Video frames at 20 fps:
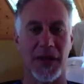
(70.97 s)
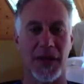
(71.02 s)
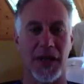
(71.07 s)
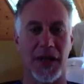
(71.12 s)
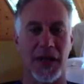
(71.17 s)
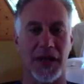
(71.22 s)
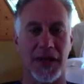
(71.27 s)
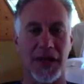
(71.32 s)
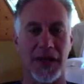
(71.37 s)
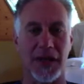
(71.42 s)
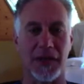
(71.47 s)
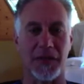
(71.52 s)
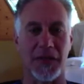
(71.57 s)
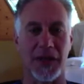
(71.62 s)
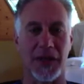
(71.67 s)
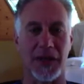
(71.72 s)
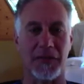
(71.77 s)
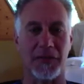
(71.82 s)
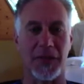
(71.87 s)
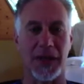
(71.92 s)
And then I'm
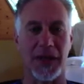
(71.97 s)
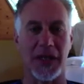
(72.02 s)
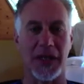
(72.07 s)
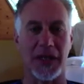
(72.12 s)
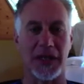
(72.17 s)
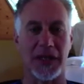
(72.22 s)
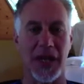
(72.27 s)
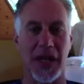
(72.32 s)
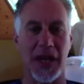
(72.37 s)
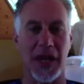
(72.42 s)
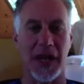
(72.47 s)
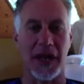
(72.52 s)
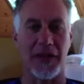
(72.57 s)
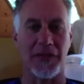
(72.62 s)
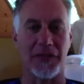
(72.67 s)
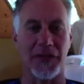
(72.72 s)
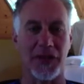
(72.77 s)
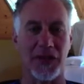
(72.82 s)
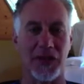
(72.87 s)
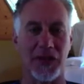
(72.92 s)
going to begin to
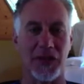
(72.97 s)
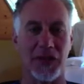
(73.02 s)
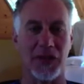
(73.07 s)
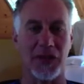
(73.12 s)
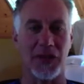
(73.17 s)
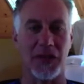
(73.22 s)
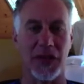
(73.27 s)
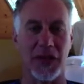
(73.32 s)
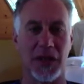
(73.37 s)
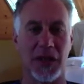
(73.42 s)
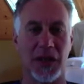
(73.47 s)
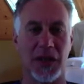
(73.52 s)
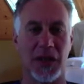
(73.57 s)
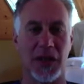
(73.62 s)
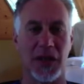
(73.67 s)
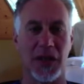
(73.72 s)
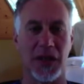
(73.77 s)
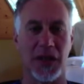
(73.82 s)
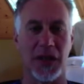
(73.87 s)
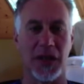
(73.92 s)
have you
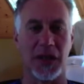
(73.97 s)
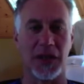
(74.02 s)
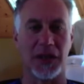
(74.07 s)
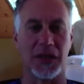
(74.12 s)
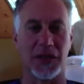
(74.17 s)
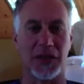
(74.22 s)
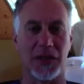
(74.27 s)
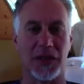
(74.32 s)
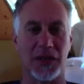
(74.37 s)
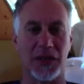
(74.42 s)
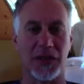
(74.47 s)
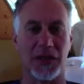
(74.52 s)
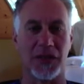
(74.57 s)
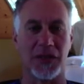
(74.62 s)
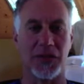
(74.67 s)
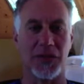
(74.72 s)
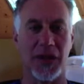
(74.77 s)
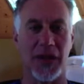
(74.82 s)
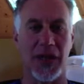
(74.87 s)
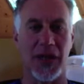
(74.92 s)

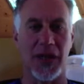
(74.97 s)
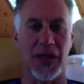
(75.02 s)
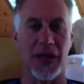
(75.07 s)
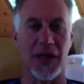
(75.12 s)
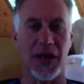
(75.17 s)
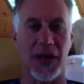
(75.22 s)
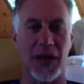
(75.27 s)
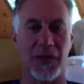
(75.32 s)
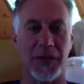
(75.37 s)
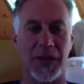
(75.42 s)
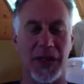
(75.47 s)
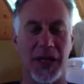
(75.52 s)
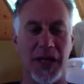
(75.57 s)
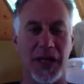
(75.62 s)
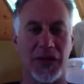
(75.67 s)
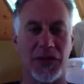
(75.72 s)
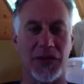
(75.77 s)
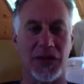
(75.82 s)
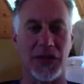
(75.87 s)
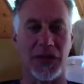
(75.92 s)
do a
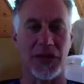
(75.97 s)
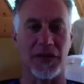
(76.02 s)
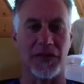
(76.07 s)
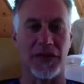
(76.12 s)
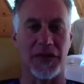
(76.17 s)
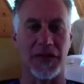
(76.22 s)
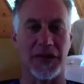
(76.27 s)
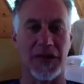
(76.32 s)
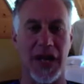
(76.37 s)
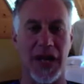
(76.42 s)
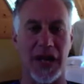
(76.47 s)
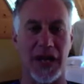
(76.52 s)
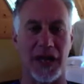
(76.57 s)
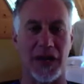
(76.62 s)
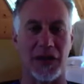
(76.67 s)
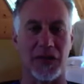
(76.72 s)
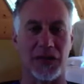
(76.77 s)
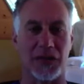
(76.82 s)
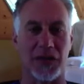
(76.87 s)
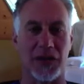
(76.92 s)
combination of a
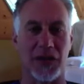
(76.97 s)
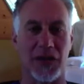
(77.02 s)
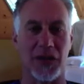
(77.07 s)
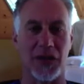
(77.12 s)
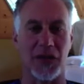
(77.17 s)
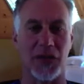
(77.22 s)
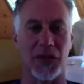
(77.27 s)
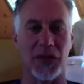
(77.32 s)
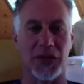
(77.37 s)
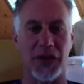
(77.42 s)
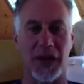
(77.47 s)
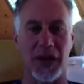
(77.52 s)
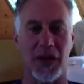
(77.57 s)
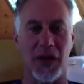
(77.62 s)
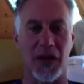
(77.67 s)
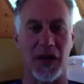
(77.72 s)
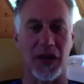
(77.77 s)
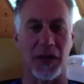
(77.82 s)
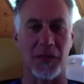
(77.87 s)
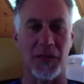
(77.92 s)
sound, which I
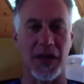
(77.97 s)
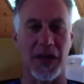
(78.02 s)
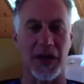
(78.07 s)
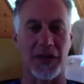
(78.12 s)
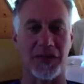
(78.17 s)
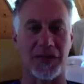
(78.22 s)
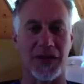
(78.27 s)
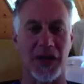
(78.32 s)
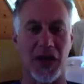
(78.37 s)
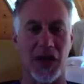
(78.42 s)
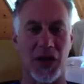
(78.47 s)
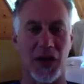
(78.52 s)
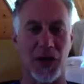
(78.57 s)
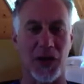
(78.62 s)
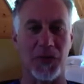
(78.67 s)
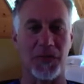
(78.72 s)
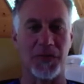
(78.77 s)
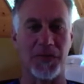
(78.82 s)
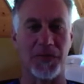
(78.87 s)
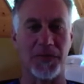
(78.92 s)
call a puffed
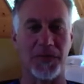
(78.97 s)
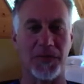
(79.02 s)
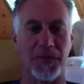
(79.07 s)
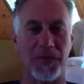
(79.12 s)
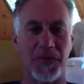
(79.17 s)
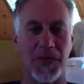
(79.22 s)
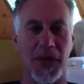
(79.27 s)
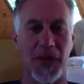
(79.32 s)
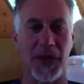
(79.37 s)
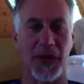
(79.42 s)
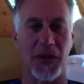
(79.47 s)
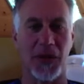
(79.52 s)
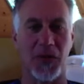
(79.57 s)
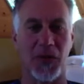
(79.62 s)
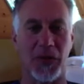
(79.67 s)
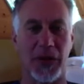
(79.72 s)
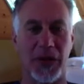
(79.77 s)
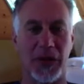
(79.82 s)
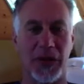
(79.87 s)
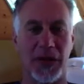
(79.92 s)
O,
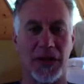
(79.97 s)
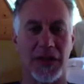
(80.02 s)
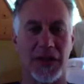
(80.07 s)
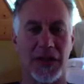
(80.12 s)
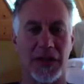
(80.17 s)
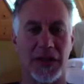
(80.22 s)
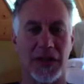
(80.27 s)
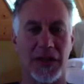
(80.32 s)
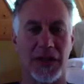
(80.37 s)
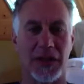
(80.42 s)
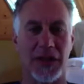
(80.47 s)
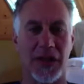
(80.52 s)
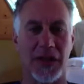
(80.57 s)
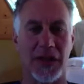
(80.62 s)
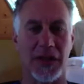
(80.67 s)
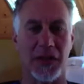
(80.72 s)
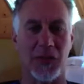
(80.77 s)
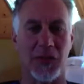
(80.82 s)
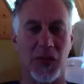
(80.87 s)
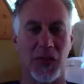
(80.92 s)
which is
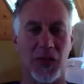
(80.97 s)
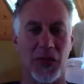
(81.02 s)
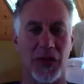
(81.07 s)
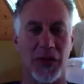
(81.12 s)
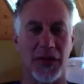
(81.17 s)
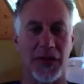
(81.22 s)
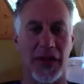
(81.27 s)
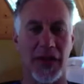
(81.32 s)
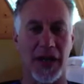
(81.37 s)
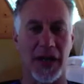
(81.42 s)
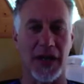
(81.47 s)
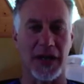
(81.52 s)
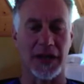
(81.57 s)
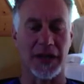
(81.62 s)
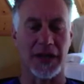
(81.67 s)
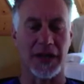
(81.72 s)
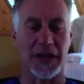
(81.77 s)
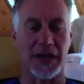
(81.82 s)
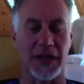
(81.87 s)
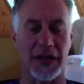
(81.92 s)
nothing more than